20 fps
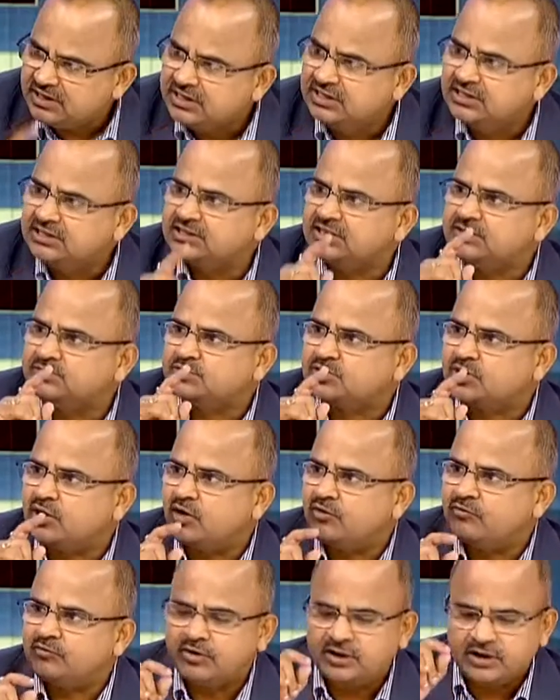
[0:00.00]
in terms
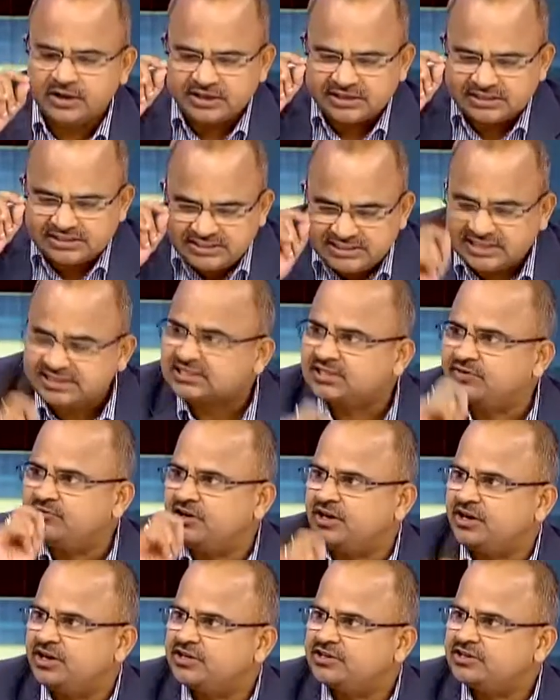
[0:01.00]
of
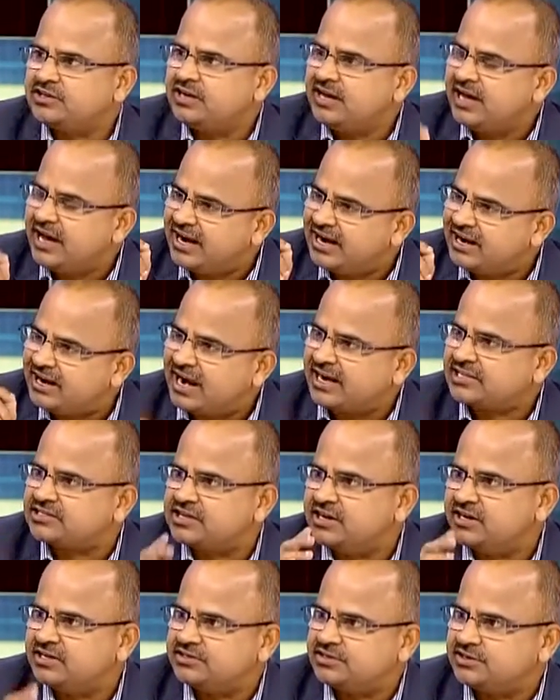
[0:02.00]
justification and
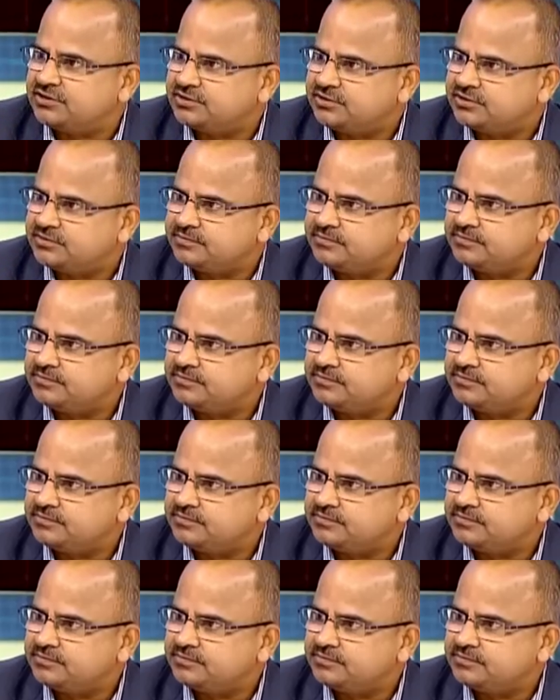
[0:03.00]
rationalization.